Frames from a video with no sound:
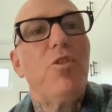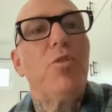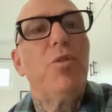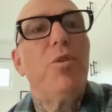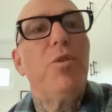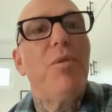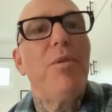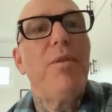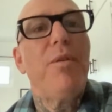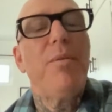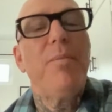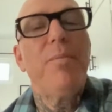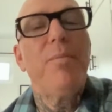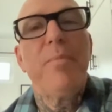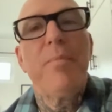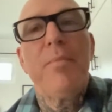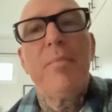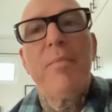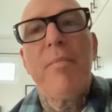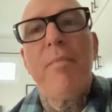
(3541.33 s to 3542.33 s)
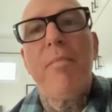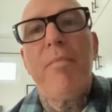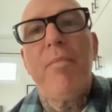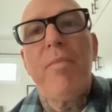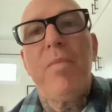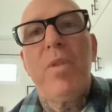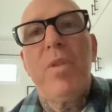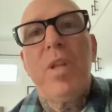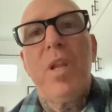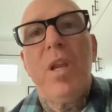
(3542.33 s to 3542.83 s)
truth,
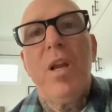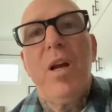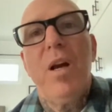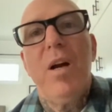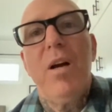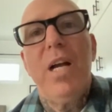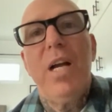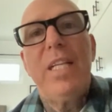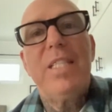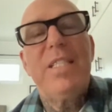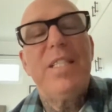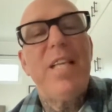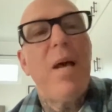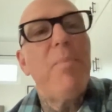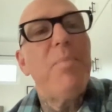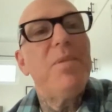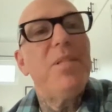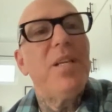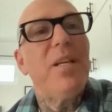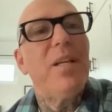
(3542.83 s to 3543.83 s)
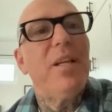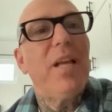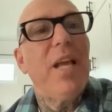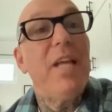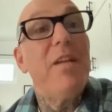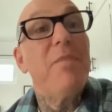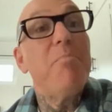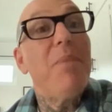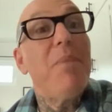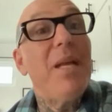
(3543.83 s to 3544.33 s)
accepting,
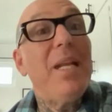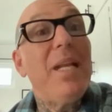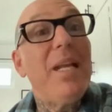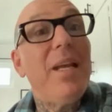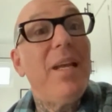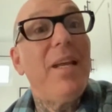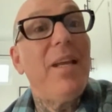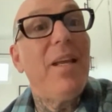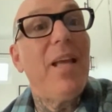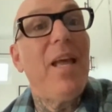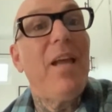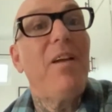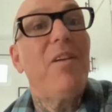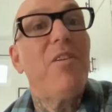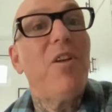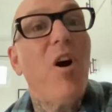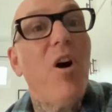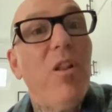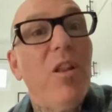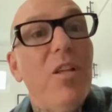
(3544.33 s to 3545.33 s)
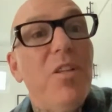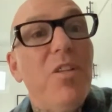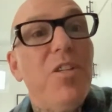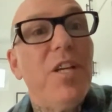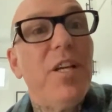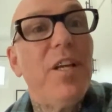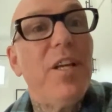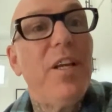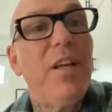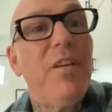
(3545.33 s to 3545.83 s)
admitting,
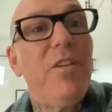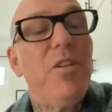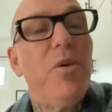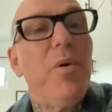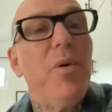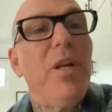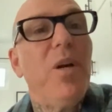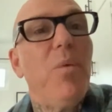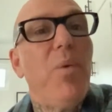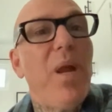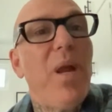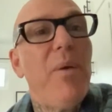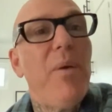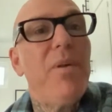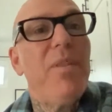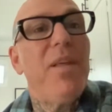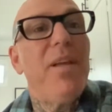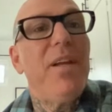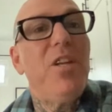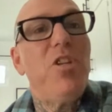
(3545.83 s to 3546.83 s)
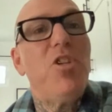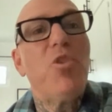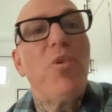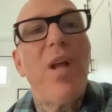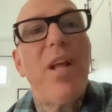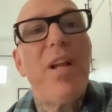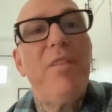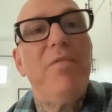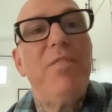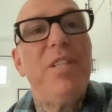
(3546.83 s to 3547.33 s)
acknowledging, doing away with any
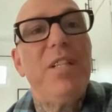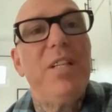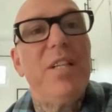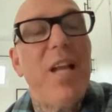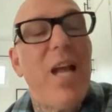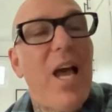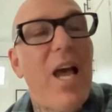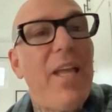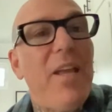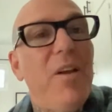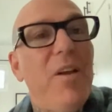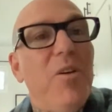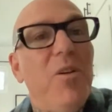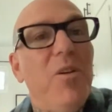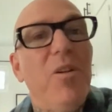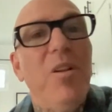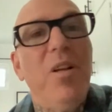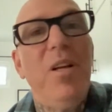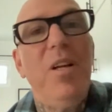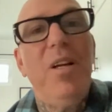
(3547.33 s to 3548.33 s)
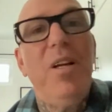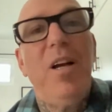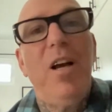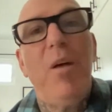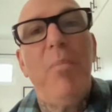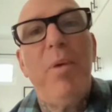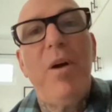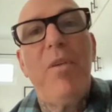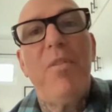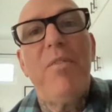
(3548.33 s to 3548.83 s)
shred of denial
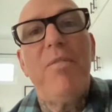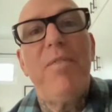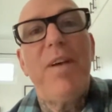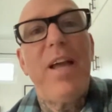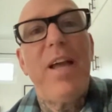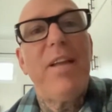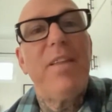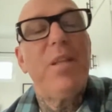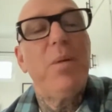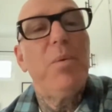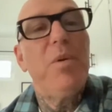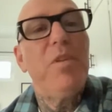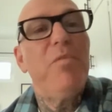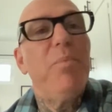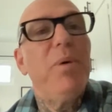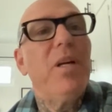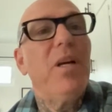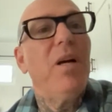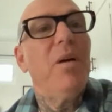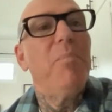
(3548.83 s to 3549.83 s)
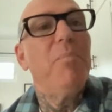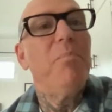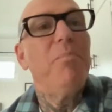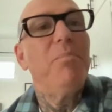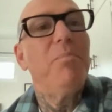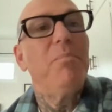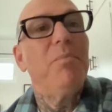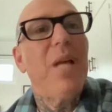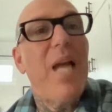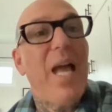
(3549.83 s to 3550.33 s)
about the fact that we've
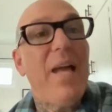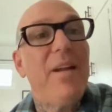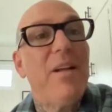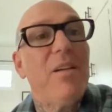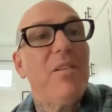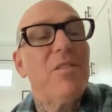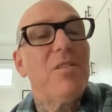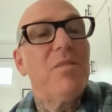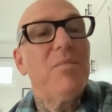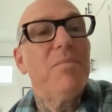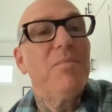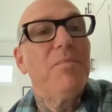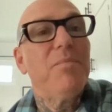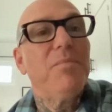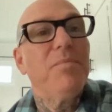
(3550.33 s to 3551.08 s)
become addicts.